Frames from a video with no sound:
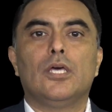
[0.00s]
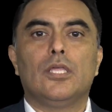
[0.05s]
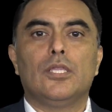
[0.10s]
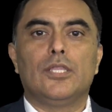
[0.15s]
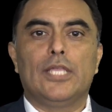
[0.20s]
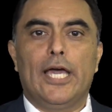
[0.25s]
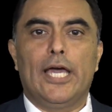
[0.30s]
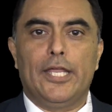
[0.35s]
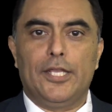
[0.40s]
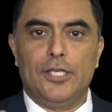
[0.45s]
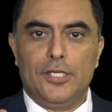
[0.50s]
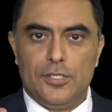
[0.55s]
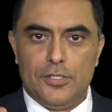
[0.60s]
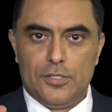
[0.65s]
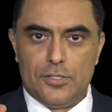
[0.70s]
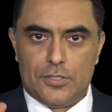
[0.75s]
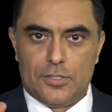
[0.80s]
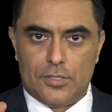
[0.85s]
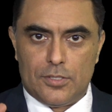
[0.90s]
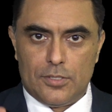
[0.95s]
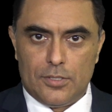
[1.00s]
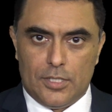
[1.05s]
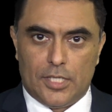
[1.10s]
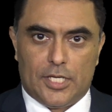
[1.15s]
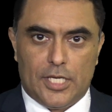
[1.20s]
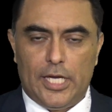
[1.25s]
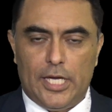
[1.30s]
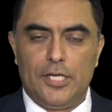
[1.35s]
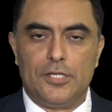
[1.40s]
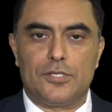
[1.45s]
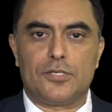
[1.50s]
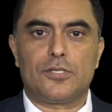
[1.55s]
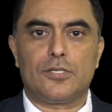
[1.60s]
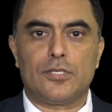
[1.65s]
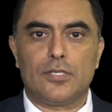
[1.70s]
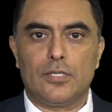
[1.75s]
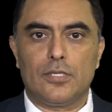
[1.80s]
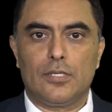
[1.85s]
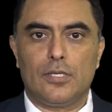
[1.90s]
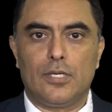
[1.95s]
That is the case
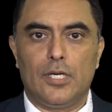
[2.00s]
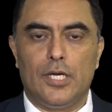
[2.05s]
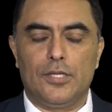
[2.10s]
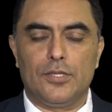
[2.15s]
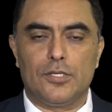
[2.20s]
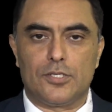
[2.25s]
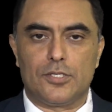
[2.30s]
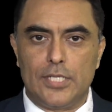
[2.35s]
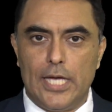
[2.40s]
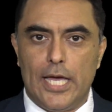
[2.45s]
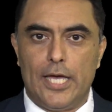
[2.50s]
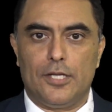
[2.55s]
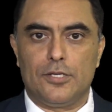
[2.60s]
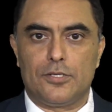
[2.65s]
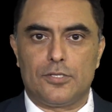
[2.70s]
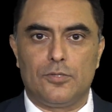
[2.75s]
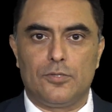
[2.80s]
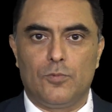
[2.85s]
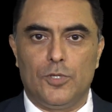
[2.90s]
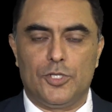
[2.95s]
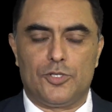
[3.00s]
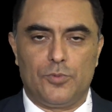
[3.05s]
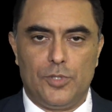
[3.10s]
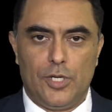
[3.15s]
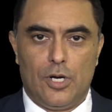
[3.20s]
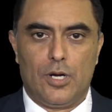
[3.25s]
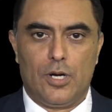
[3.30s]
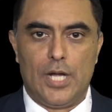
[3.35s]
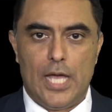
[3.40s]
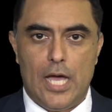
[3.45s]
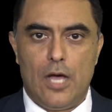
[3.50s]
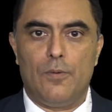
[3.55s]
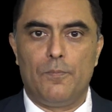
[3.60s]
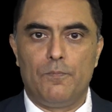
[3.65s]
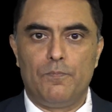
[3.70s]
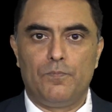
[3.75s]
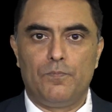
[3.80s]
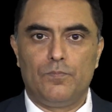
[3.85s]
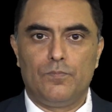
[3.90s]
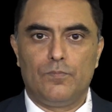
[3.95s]
and the status in which we are now.
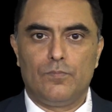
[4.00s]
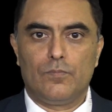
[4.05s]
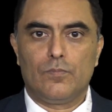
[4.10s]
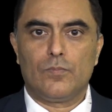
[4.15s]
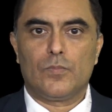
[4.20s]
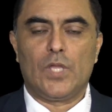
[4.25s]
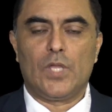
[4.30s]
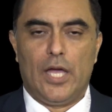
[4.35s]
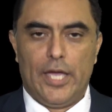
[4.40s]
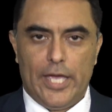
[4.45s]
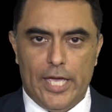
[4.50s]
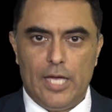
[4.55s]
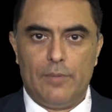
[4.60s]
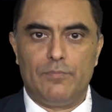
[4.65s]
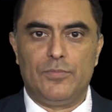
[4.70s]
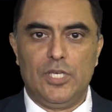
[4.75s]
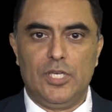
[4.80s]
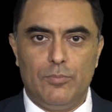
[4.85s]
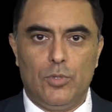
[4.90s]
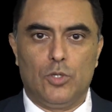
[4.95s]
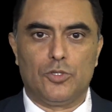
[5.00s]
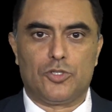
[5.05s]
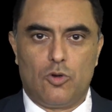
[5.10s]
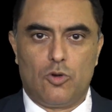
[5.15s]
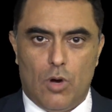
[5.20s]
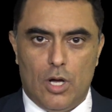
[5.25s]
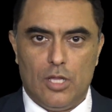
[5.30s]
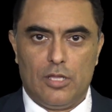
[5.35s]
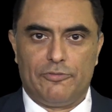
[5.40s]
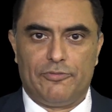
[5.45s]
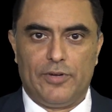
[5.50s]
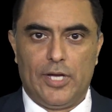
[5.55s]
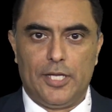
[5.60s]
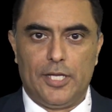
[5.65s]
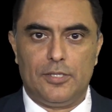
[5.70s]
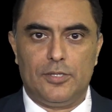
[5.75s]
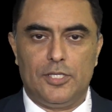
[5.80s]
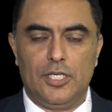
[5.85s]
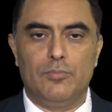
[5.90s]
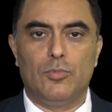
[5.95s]
I am the most
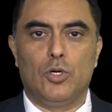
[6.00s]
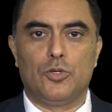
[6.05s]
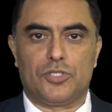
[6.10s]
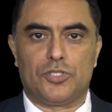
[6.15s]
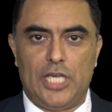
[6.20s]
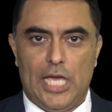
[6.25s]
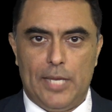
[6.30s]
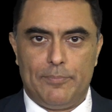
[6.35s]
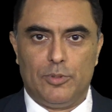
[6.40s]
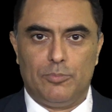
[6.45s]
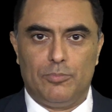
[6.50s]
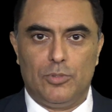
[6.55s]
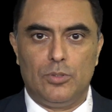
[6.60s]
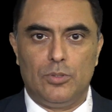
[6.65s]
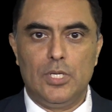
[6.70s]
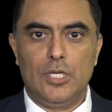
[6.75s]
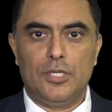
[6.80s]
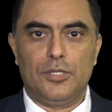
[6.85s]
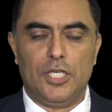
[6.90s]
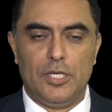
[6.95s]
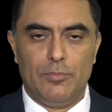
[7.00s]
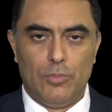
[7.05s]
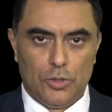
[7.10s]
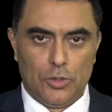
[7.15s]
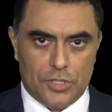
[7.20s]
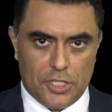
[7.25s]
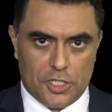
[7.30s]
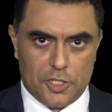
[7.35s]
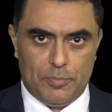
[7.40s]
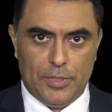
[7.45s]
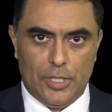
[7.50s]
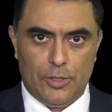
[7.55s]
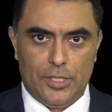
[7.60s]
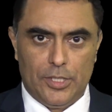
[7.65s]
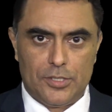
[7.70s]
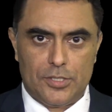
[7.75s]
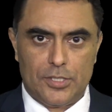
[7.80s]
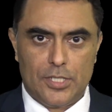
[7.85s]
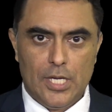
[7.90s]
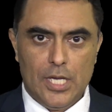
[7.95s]
qualified, the most capable, the most
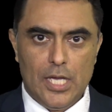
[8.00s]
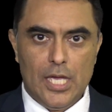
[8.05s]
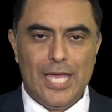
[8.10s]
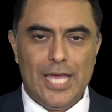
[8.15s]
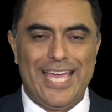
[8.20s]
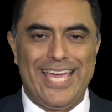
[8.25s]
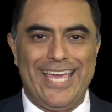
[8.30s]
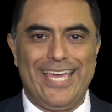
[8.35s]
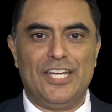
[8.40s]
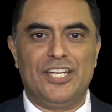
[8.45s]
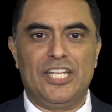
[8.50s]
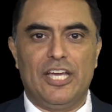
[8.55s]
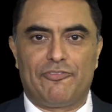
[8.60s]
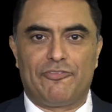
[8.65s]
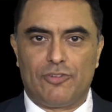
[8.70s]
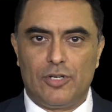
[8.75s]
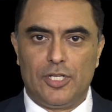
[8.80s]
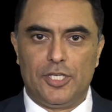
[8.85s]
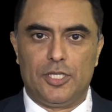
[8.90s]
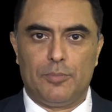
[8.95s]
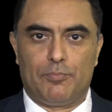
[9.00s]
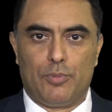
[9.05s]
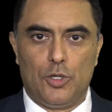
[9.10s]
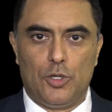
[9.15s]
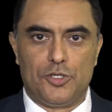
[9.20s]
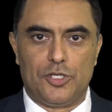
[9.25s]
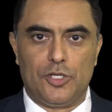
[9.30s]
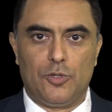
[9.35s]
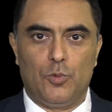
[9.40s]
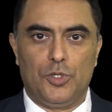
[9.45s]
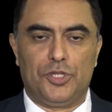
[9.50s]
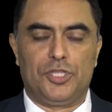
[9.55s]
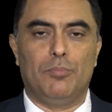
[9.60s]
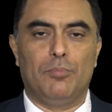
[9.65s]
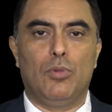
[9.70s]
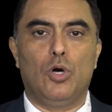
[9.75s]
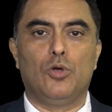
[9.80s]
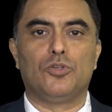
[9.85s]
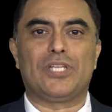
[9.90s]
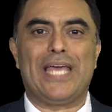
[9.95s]
experienced, and definitely the person with the
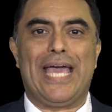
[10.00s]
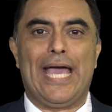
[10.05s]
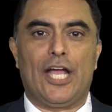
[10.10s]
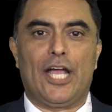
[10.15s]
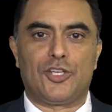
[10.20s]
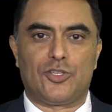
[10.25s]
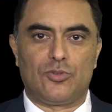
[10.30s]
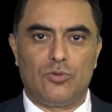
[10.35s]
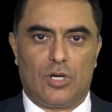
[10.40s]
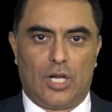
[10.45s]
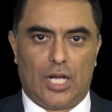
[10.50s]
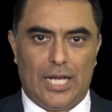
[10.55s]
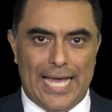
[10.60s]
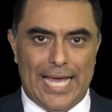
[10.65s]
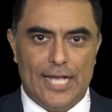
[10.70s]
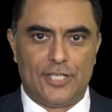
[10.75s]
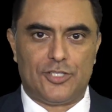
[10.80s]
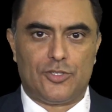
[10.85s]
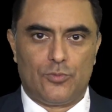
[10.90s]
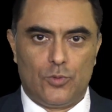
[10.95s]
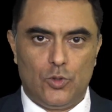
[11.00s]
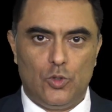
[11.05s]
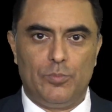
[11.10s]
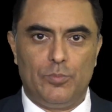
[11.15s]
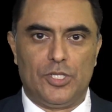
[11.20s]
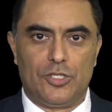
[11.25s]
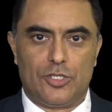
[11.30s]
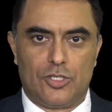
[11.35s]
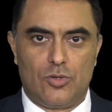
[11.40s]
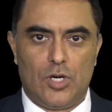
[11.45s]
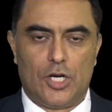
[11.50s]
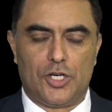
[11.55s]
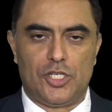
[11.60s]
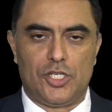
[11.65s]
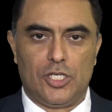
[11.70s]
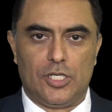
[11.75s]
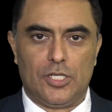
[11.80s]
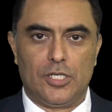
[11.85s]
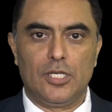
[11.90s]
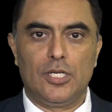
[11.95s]
most actual classroom
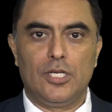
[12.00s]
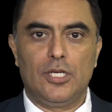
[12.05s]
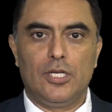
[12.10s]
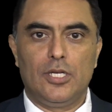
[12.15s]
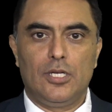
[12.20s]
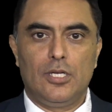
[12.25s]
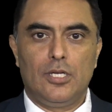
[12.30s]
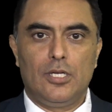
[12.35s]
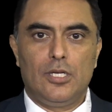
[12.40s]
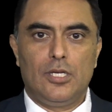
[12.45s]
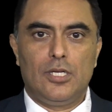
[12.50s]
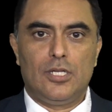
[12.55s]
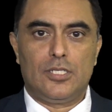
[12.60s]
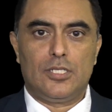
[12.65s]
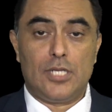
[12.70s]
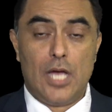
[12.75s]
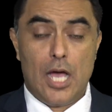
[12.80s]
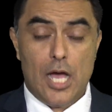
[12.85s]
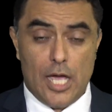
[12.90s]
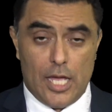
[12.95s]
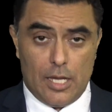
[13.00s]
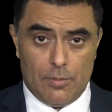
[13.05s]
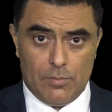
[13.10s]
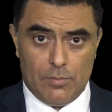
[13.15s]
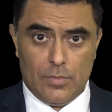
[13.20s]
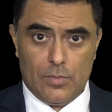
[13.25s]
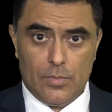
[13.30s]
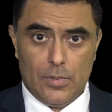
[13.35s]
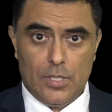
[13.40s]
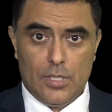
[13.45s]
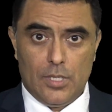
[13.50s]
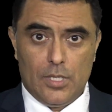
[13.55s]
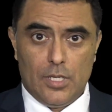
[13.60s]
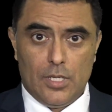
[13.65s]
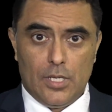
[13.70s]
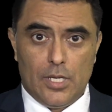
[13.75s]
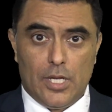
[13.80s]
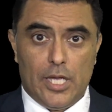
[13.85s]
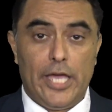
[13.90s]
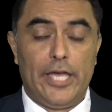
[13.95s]
instruction, time,
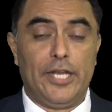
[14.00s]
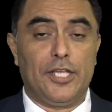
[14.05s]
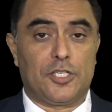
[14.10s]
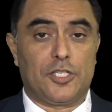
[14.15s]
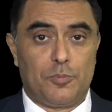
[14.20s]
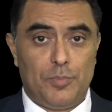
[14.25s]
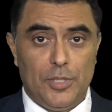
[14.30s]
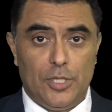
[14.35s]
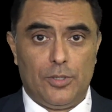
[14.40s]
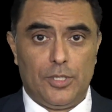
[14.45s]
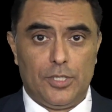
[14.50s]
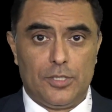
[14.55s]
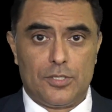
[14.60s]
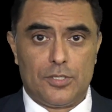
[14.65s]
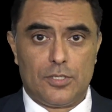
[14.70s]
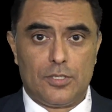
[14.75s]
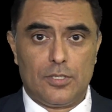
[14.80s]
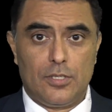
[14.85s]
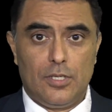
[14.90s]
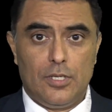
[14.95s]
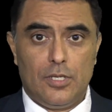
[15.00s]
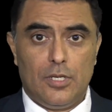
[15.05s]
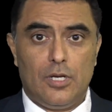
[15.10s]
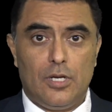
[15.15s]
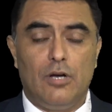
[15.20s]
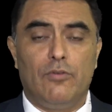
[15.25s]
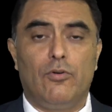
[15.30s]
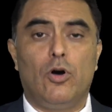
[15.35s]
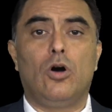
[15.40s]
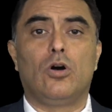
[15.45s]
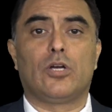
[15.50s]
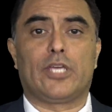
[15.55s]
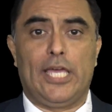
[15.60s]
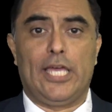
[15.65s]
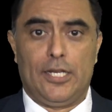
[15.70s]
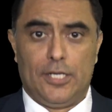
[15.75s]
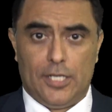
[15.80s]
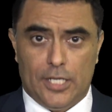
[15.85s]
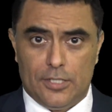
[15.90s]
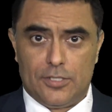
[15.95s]
and experience of all
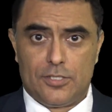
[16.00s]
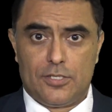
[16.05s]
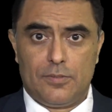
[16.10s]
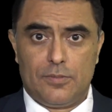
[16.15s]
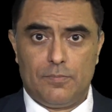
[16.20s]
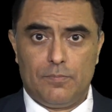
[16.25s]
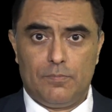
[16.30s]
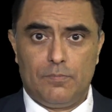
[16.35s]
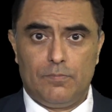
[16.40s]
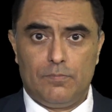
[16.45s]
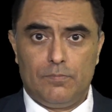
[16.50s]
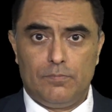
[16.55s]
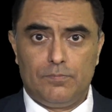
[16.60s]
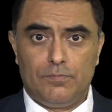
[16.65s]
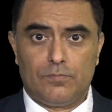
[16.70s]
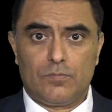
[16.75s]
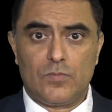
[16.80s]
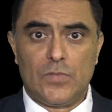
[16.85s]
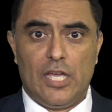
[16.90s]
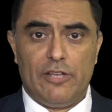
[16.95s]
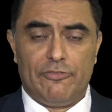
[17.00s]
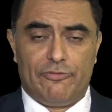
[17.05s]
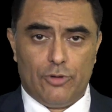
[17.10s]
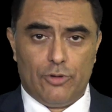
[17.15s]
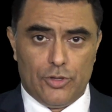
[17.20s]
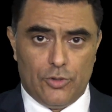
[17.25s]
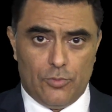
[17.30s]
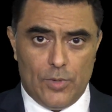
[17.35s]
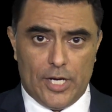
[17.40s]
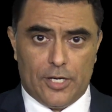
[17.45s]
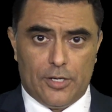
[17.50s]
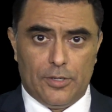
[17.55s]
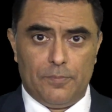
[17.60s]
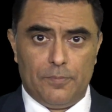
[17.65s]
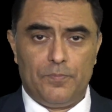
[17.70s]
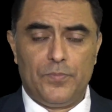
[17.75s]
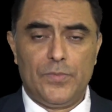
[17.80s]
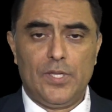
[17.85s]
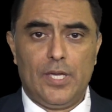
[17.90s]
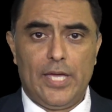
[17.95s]
candidates. And for the record,
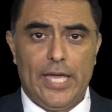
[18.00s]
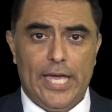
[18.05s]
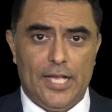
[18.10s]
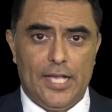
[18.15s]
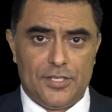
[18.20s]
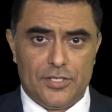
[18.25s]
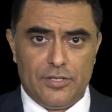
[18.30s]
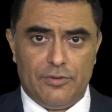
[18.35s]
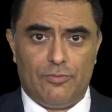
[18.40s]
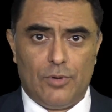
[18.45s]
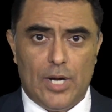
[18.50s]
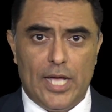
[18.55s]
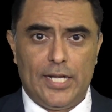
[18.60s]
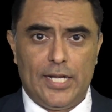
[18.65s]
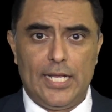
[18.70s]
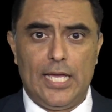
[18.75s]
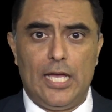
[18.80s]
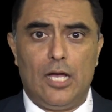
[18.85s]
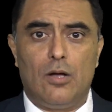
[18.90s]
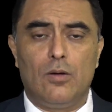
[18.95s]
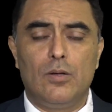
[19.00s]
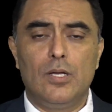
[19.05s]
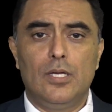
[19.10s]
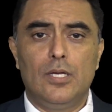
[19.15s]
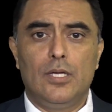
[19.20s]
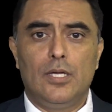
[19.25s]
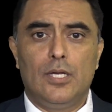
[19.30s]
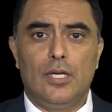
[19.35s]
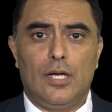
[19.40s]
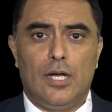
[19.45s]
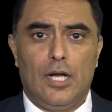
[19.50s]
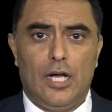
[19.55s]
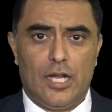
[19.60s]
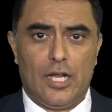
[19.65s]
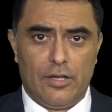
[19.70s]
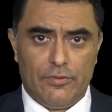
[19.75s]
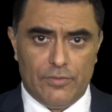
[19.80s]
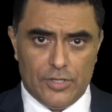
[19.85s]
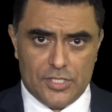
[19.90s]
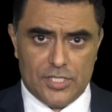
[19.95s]
as of right now, out
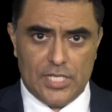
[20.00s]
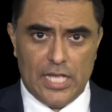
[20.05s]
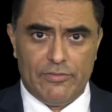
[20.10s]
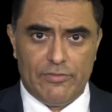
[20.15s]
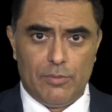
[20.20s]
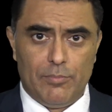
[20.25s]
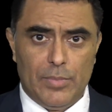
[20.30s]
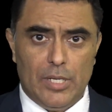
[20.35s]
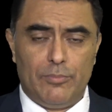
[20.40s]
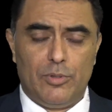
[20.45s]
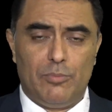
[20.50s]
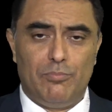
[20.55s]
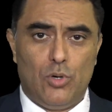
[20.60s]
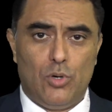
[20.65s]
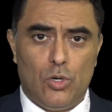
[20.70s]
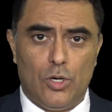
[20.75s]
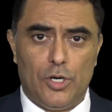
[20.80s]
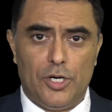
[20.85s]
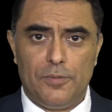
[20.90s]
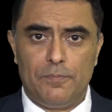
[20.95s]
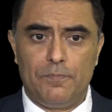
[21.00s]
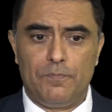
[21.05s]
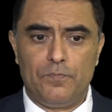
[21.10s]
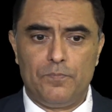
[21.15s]
of a 7-member board,